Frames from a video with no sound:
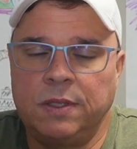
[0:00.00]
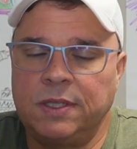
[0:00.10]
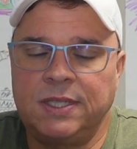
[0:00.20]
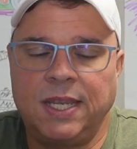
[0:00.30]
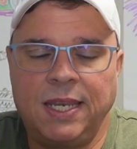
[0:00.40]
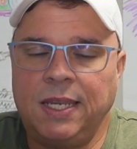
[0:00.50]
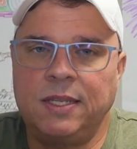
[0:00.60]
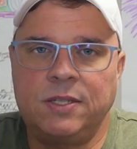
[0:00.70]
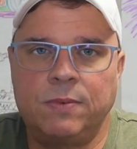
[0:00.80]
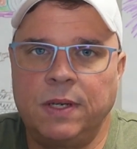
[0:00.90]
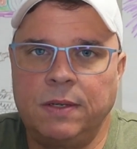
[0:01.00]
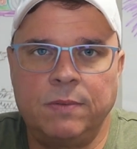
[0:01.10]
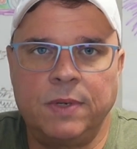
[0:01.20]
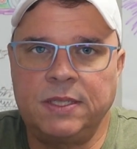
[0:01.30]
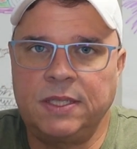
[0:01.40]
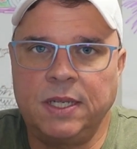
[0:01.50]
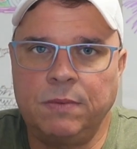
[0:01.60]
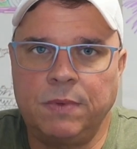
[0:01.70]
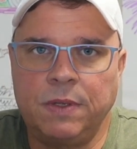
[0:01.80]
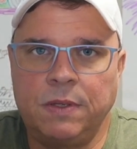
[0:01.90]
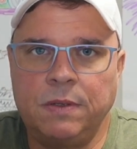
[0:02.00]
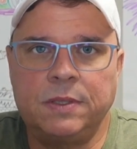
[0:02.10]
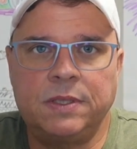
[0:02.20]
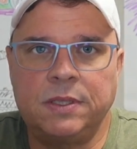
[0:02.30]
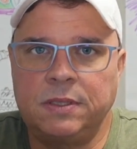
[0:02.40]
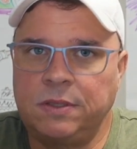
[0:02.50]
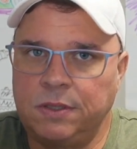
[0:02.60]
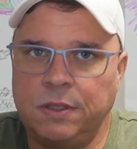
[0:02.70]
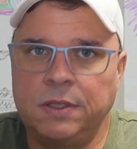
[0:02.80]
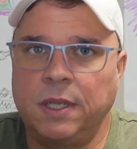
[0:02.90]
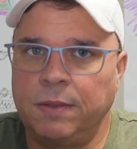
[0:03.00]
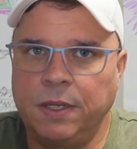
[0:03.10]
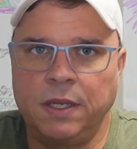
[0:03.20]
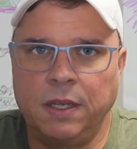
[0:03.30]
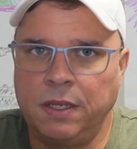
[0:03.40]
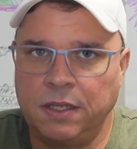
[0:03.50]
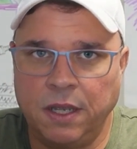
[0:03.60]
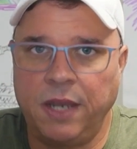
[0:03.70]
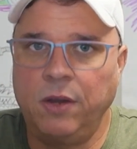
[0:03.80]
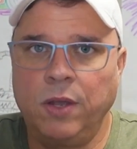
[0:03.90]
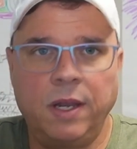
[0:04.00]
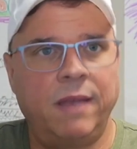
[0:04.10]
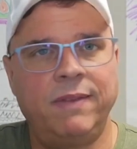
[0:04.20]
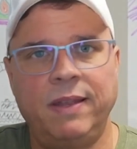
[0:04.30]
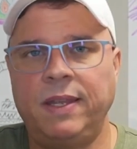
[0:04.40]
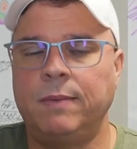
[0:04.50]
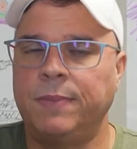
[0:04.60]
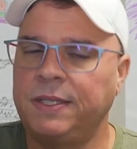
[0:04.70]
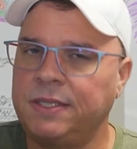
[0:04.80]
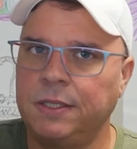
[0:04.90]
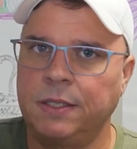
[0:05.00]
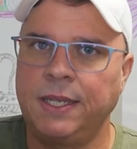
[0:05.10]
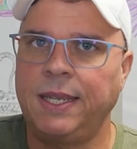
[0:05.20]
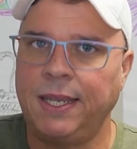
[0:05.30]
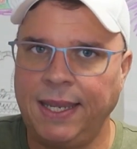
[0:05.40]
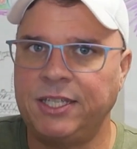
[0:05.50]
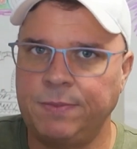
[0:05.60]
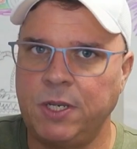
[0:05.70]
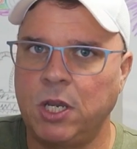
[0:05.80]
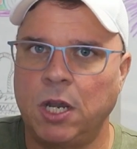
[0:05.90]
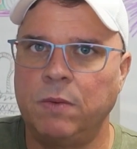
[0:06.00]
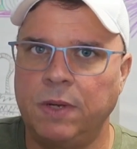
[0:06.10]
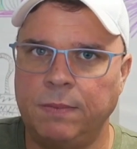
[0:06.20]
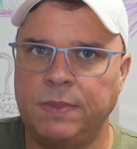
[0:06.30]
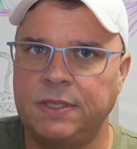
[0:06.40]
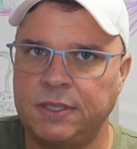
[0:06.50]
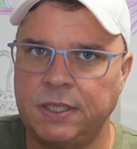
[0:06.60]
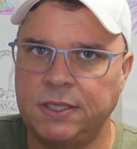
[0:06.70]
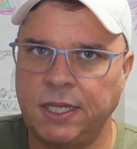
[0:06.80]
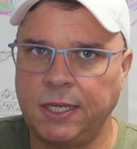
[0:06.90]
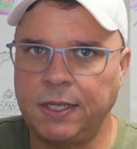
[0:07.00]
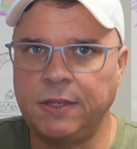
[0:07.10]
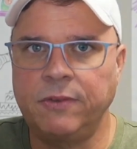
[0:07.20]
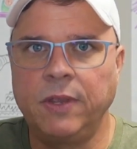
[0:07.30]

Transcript: Does any of this resonate with you? Because it's sure, I know it, I've lived it, but still hits me hard when I'm saying this.